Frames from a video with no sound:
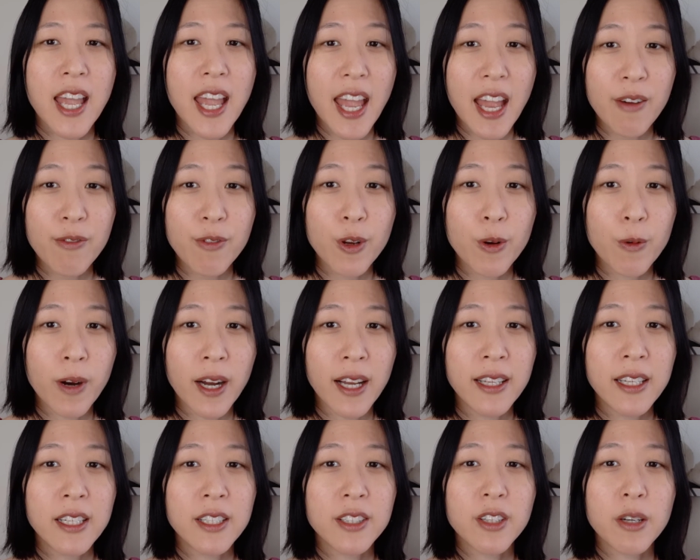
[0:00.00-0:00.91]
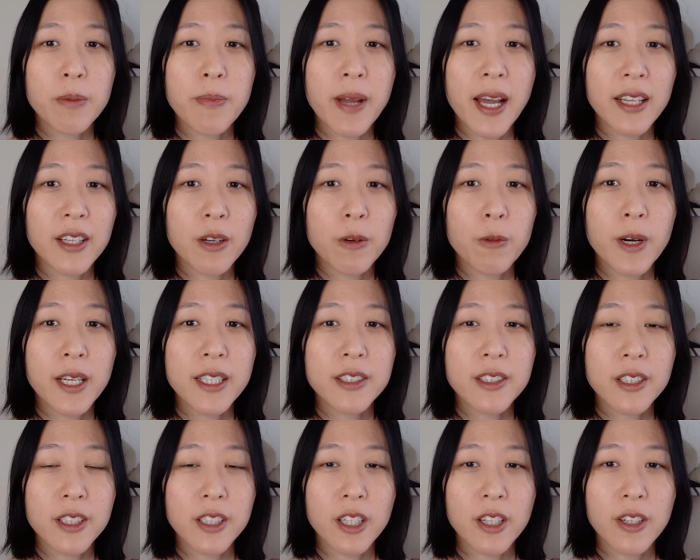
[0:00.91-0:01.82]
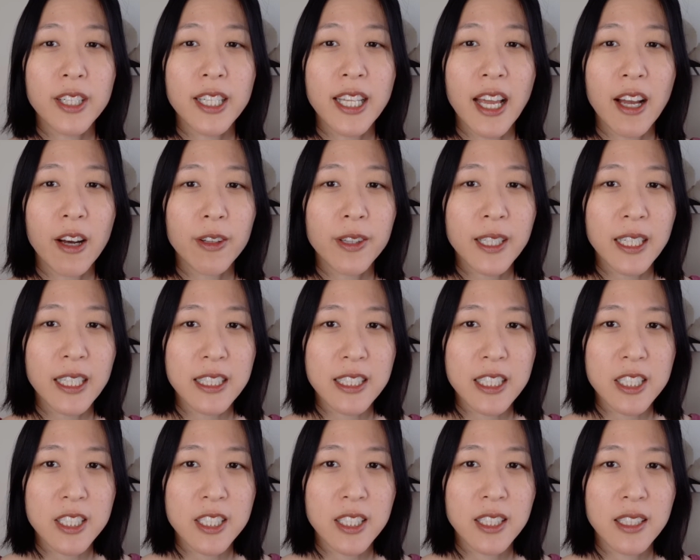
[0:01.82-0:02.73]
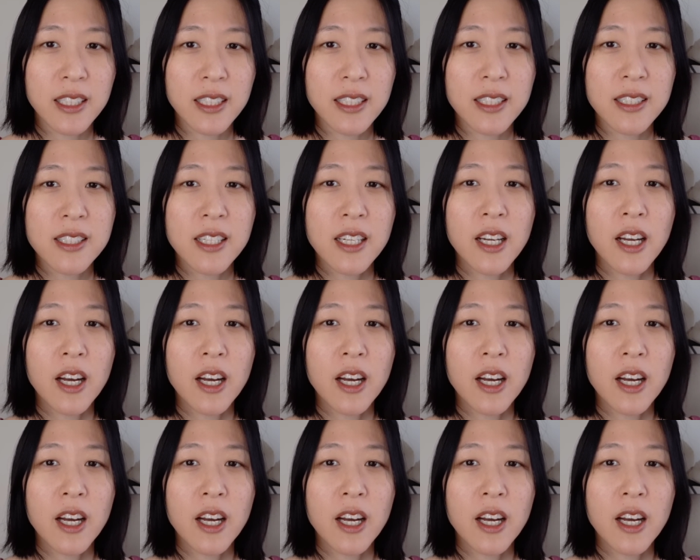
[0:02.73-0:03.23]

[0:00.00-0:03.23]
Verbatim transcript: Everyone, no matter what their current health condition is